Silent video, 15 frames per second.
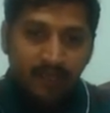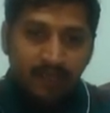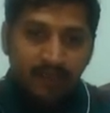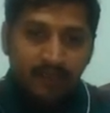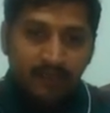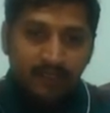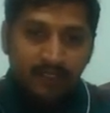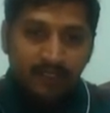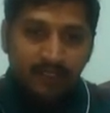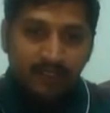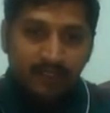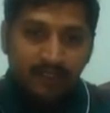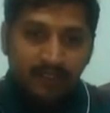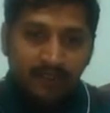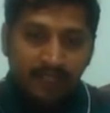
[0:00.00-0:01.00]
this
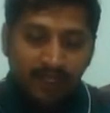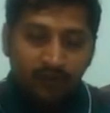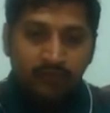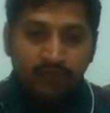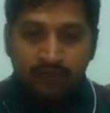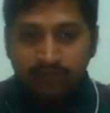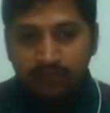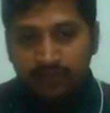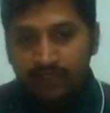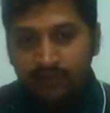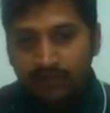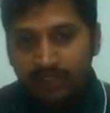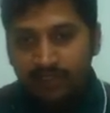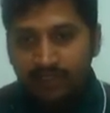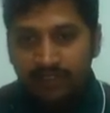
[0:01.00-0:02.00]
is, I hope this
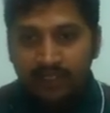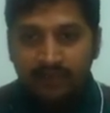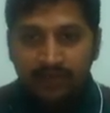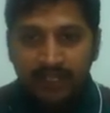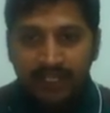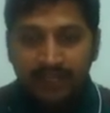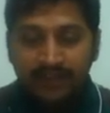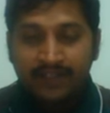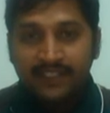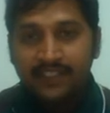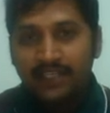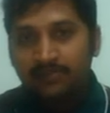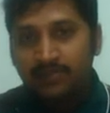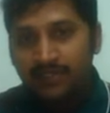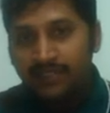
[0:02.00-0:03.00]
was a very
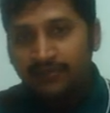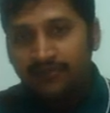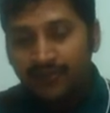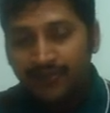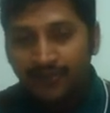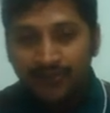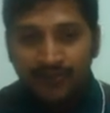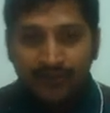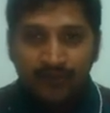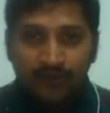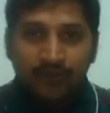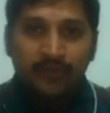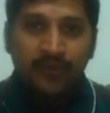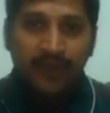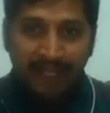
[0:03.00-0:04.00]
interesting puzzle for you.
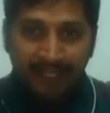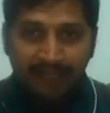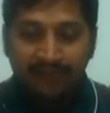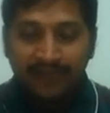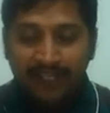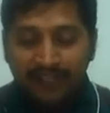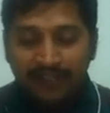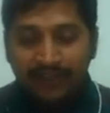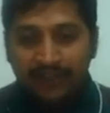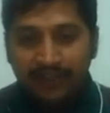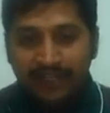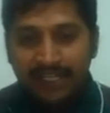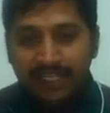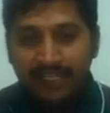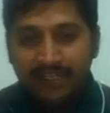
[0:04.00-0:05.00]
Hope you like the video.
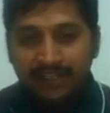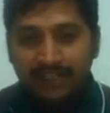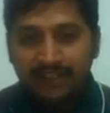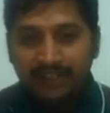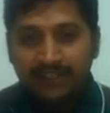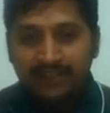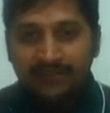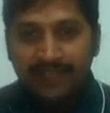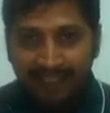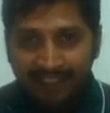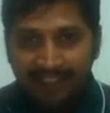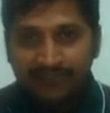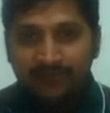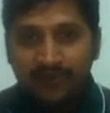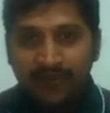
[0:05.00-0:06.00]

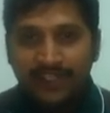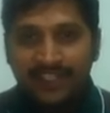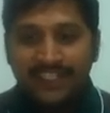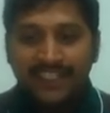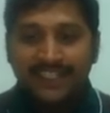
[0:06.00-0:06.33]
Thanks for watching.